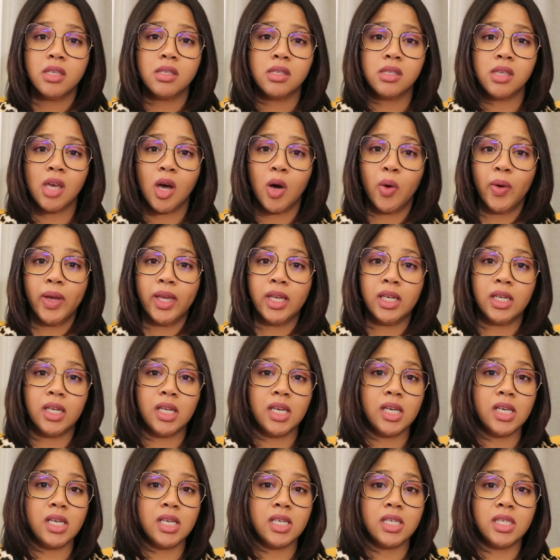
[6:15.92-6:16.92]
So it
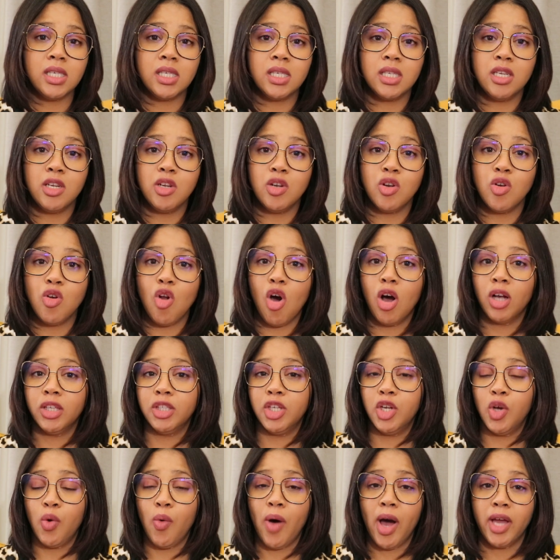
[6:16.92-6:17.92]
is not
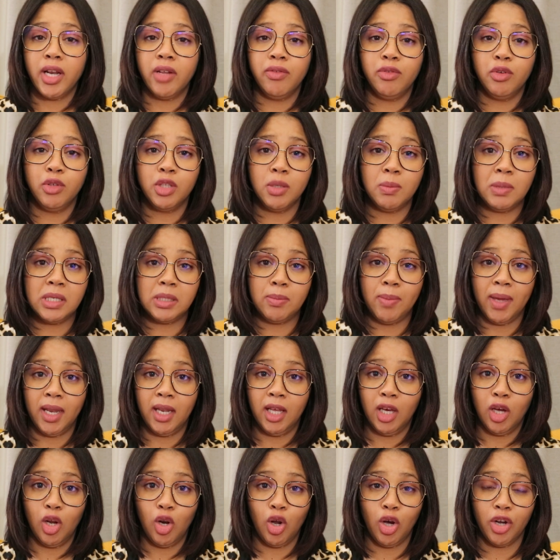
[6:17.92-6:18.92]
required of you to be
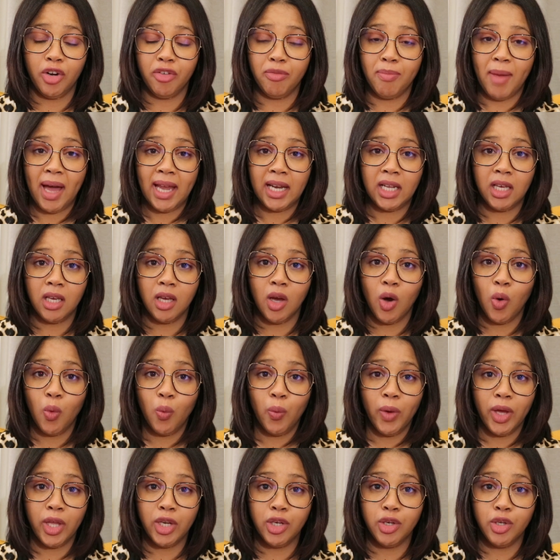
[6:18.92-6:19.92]
spending a lot of money
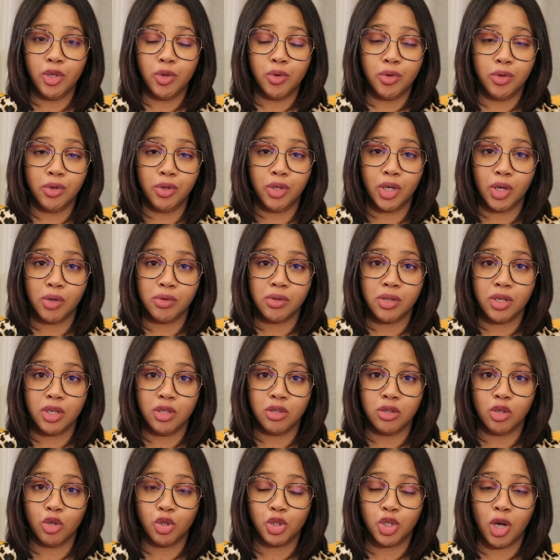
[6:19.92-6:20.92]
when you do grocery
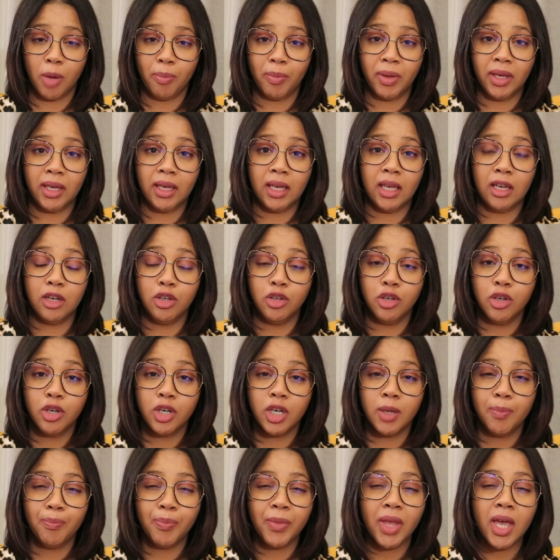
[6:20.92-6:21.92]
shopping in
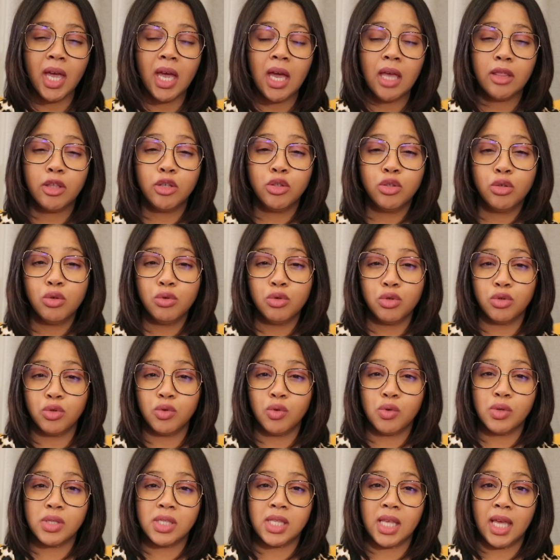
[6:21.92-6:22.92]
Europe. The two
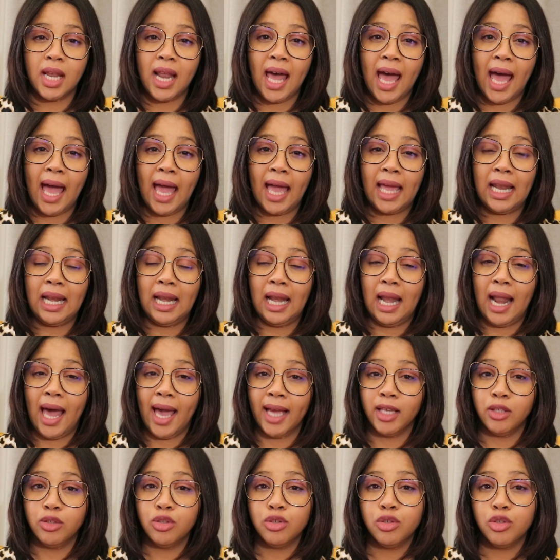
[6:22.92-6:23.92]
stores that I
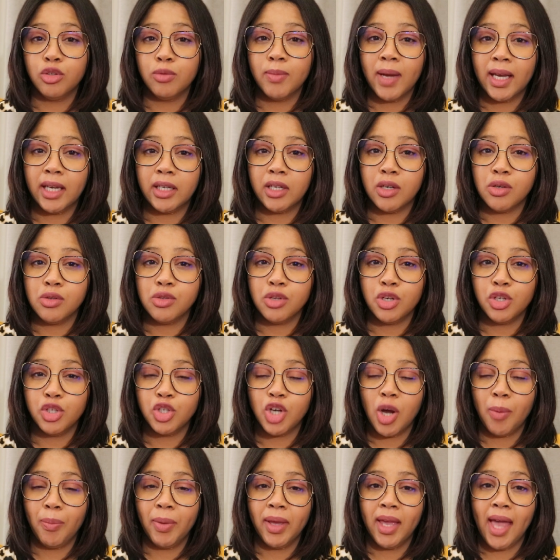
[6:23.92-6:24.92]
like to do my grocery
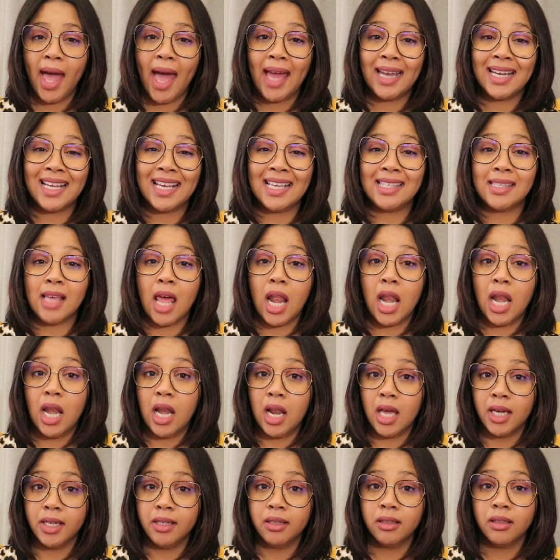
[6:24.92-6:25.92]
shopping at is
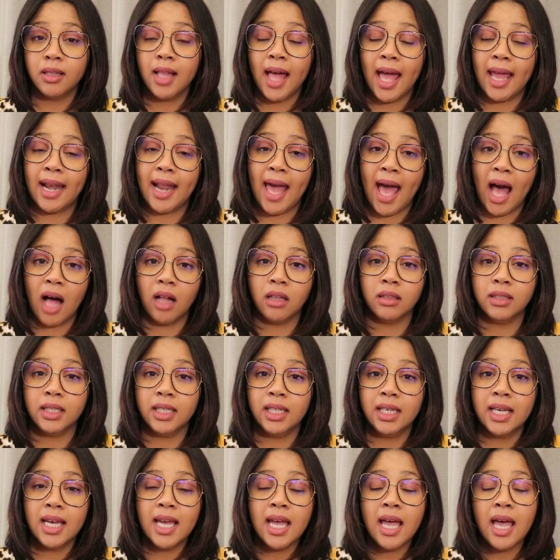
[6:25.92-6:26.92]
Lidl and
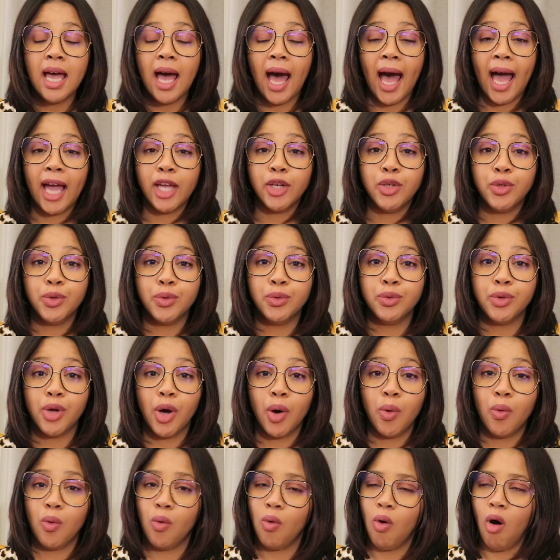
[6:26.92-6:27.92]
Aldi. I do
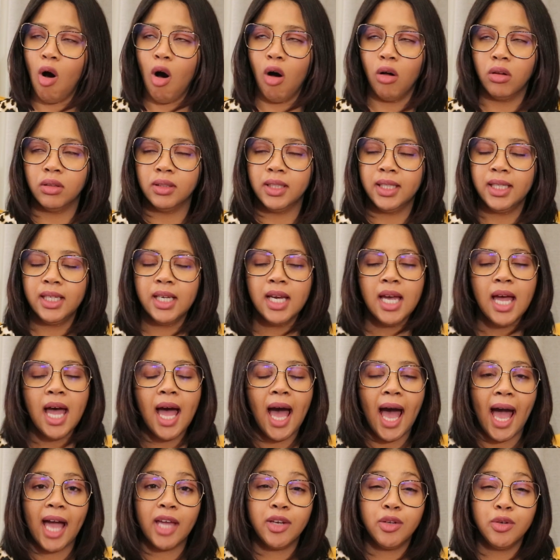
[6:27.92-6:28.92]

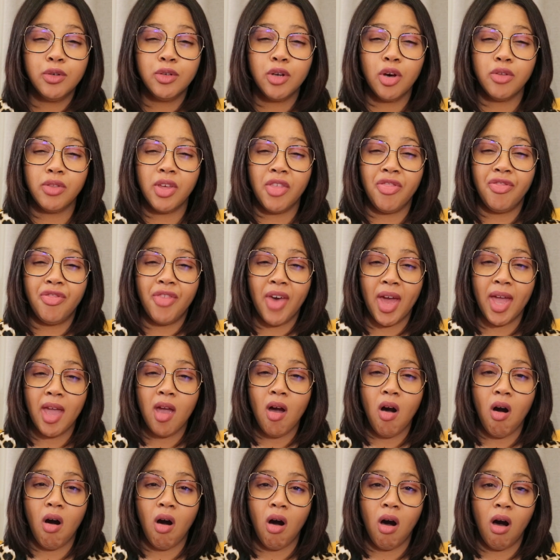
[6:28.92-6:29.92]
know that
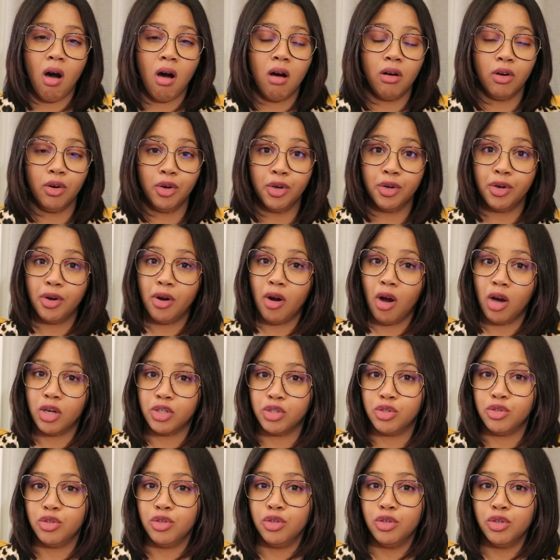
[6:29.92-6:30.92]
they are
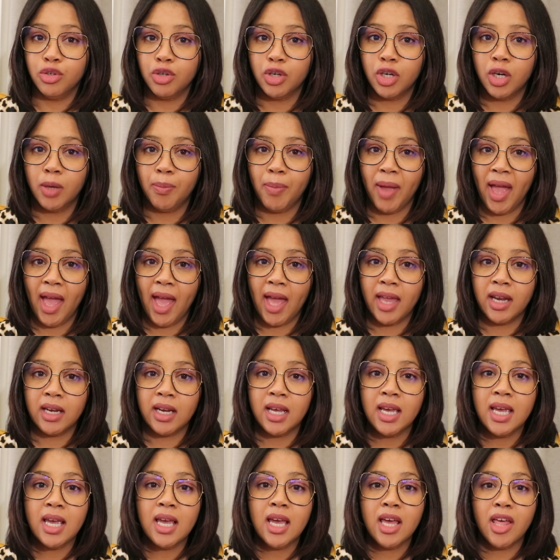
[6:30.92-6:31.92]
across Europe, and
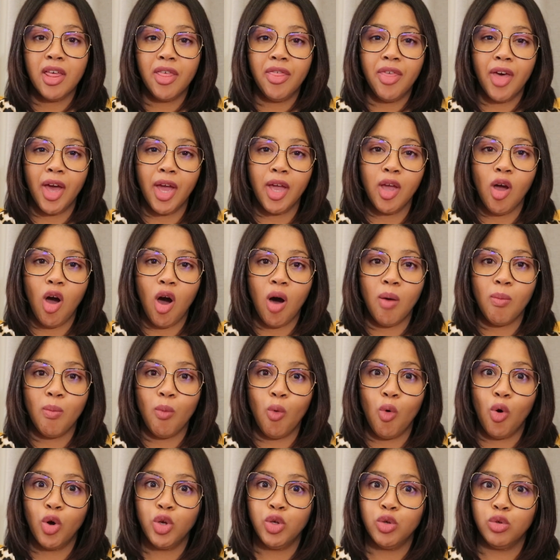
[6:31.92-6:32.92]
they are
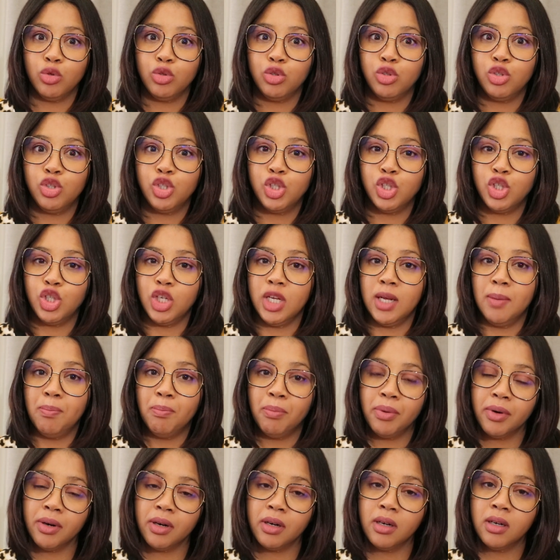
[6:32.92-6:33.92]
more your
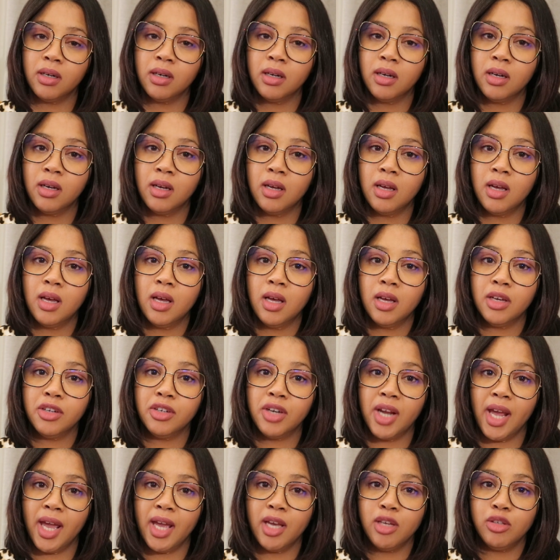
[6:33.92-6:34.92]
cheaper
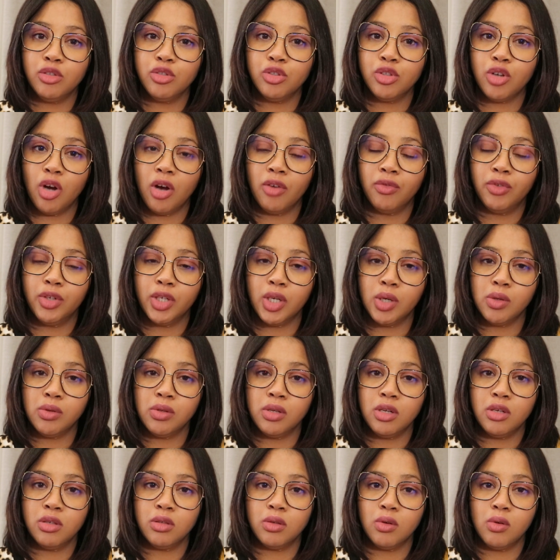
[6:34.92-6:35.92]
range of
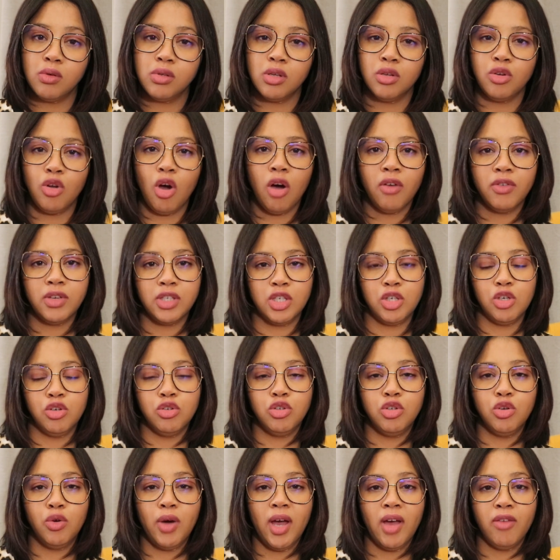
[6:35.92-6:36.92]
grocery stores, and obviously you
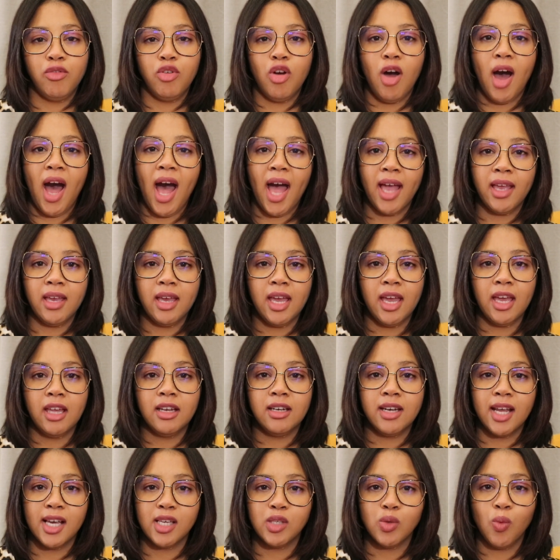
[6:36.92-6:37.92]
do have your higher
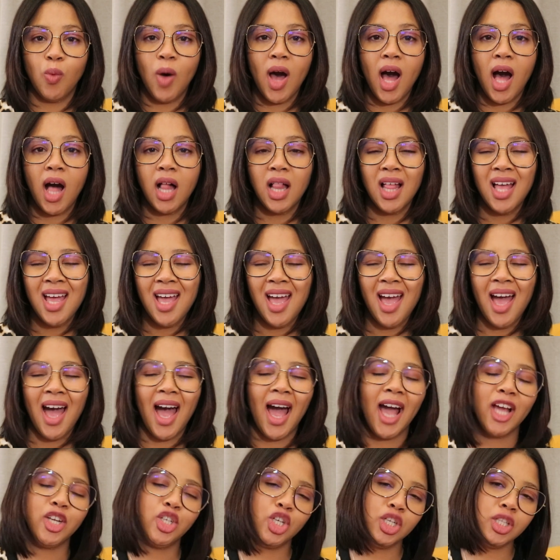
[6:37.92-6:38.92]
end as well.
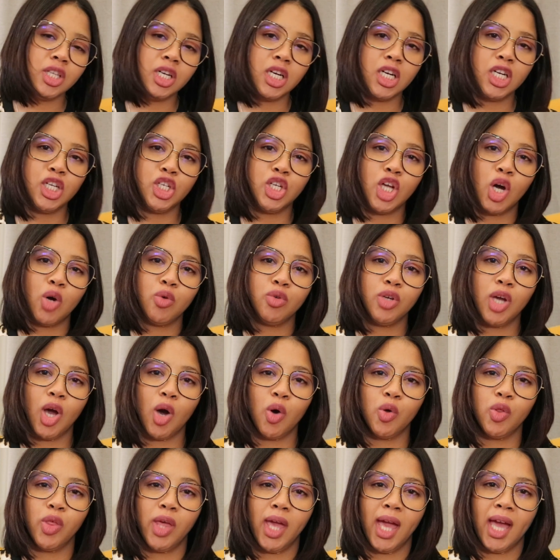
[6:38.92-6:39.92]
I generally don't
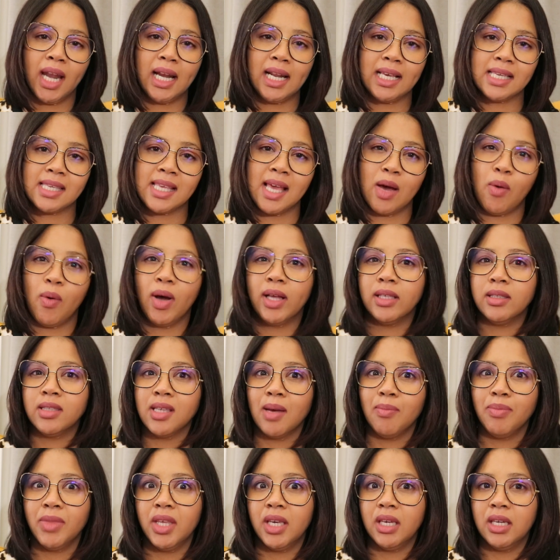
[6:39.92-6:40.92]
go there unless I want
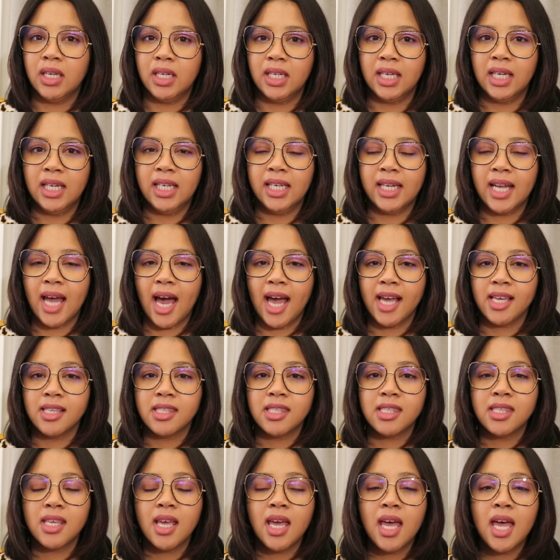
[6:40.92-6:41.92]
something really
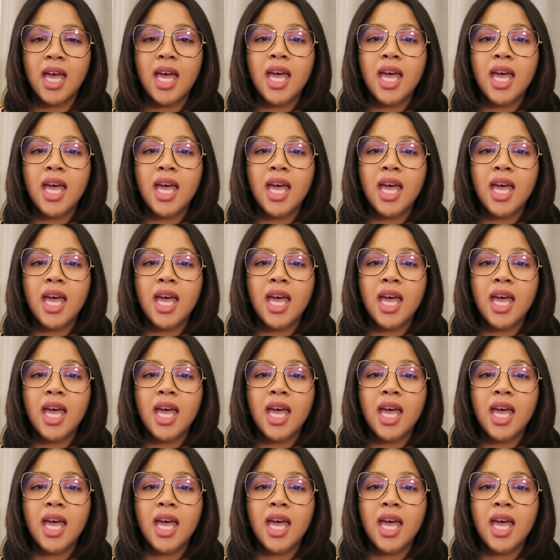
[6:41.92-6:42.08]
nice.